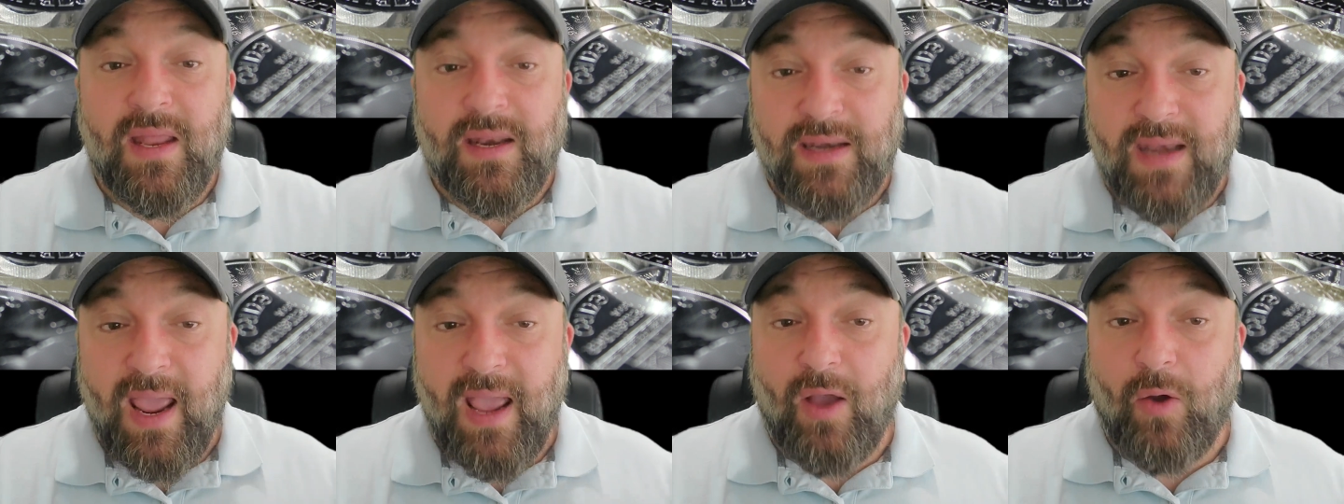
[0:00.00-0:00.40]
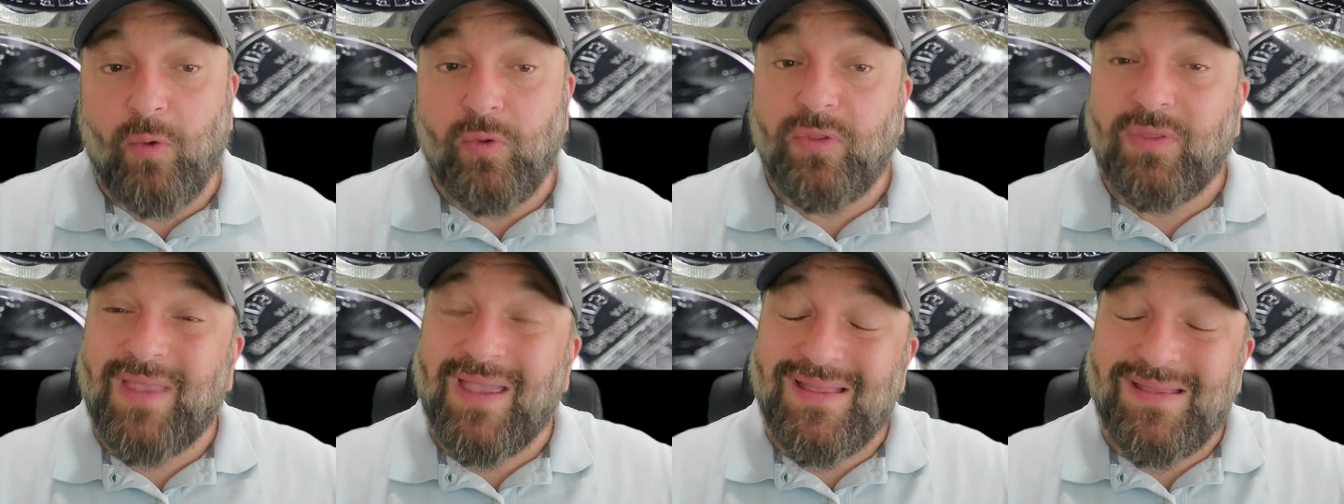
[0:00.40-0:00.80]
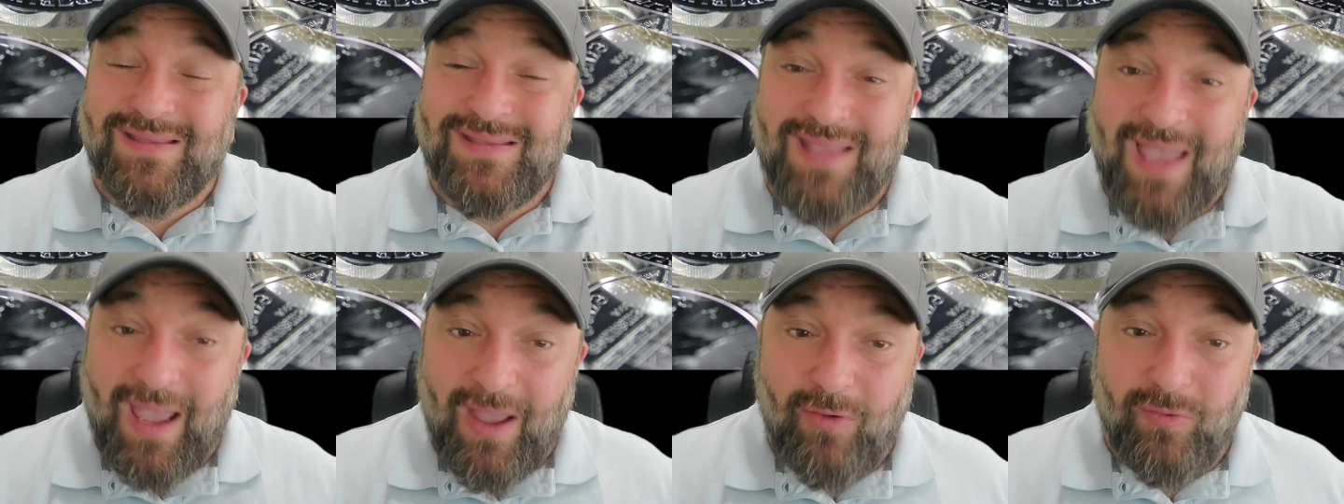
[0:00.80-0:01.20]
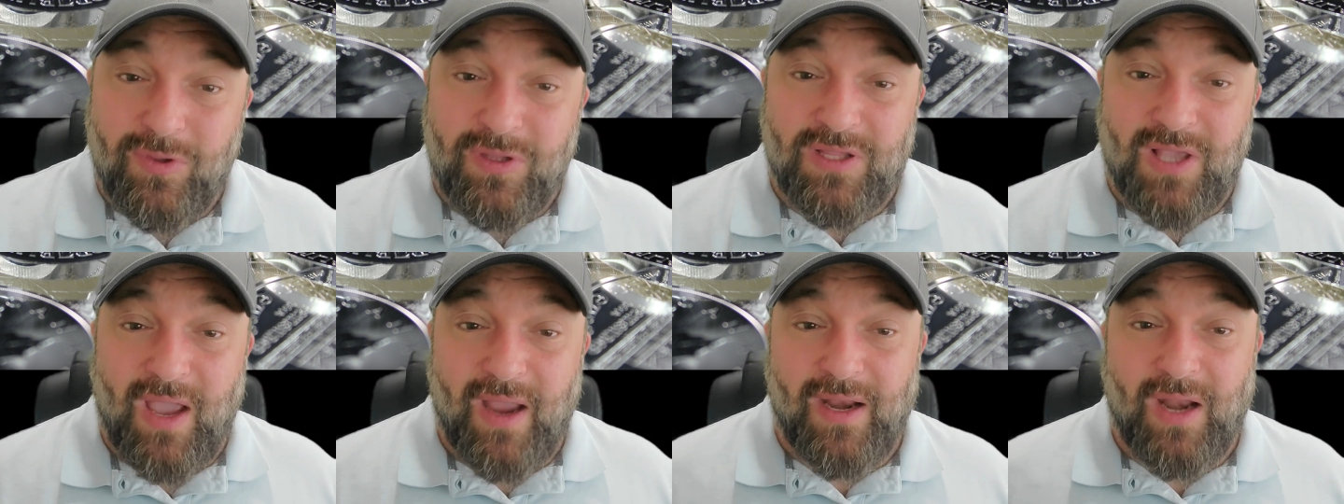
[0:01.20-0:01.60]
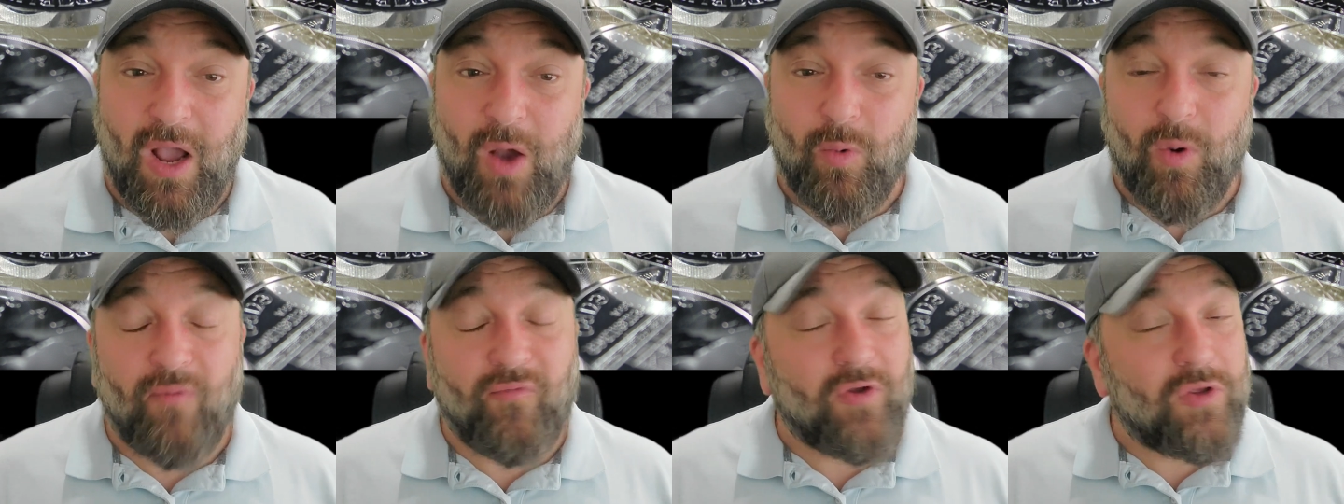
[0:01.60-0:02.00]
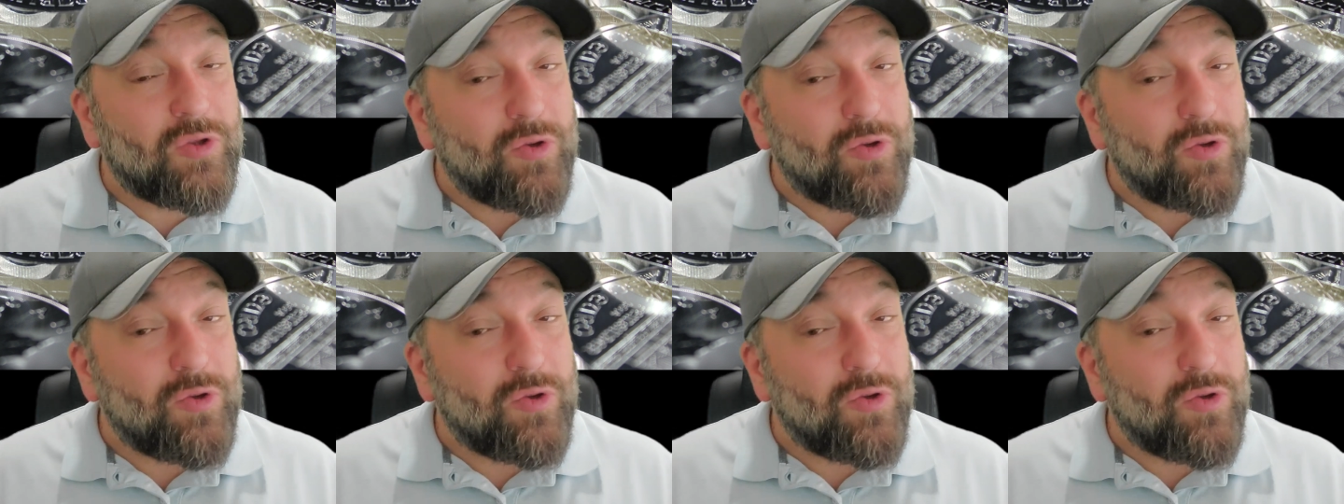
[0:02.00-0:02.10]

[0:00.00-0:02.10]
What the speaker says: Now, the downside, however,